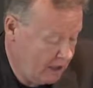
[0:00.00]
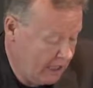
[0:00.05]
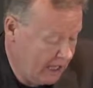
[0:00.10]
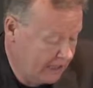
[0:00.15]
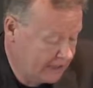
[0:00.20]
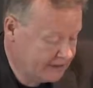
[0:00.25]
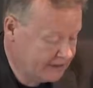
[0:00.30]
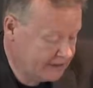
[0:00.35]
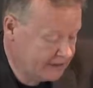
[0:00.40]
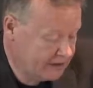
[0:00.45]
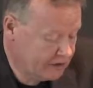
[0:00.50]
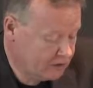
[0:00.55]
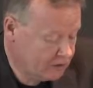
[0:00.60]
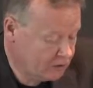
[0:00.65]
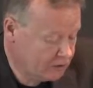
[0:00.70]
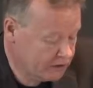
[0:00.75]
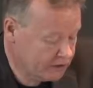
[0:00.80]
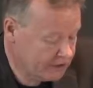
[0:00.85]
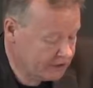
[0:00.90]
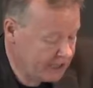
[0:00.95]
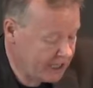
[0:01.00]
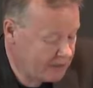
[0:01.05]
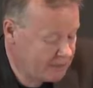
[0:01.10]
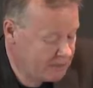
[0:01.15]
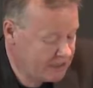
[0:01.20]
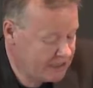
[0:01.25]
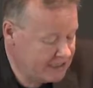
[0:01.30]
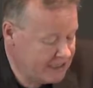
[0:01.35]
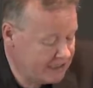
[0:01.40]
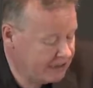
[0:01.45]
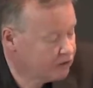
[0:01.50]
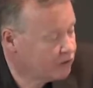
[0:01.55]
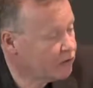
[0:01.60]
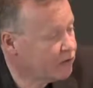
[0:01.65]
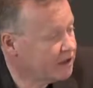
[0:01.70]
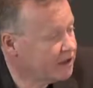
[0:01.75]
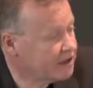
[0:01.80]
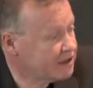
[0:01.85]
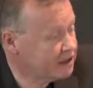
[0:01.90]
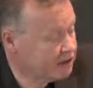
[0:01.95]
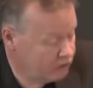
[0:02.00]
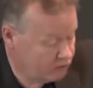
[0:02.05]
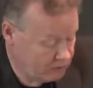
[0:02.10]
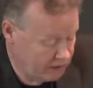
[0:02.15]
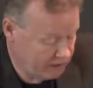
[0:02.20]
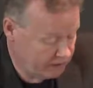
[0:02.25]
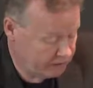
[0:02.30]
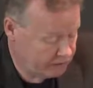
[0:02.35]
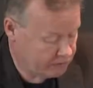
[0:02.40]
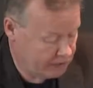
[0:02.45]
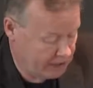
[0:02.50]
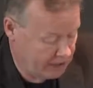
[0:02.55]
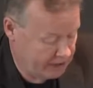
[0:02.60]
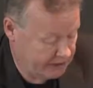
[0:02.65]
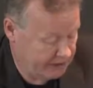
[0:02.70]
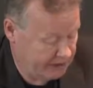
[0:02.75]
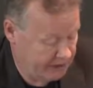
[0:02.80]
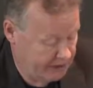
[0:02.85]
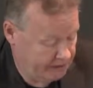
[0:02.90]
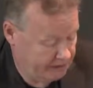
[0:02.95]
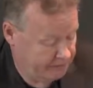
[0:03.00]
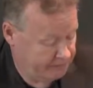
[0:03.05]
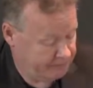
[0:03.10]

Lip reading: existing sources can be linked to this new entry then.